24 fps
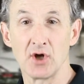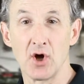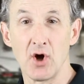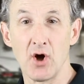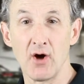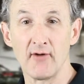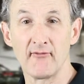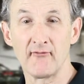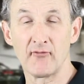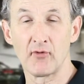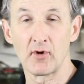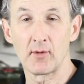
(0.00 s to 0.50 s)

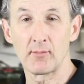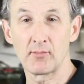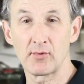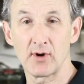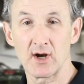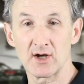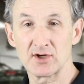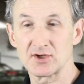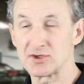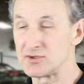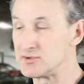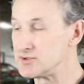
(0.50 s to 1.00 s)
all 4
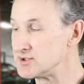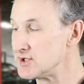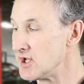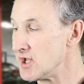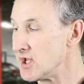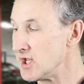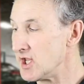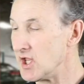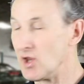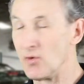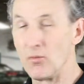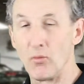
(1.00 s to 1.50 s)
pressures
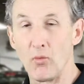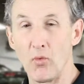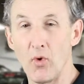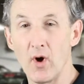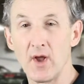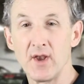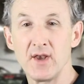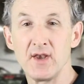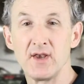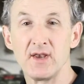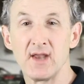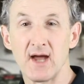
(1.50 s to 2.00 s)
in
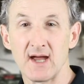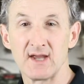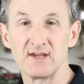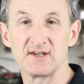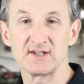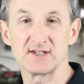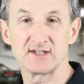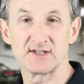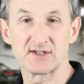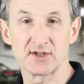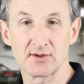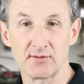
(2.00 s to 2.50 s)
one
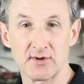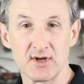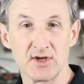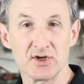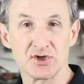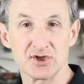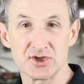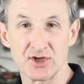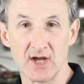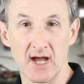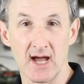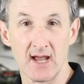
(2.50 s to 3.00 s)
nice
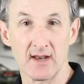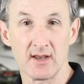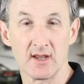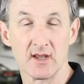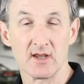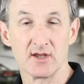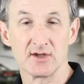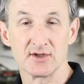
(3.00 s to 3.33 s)
screenshot.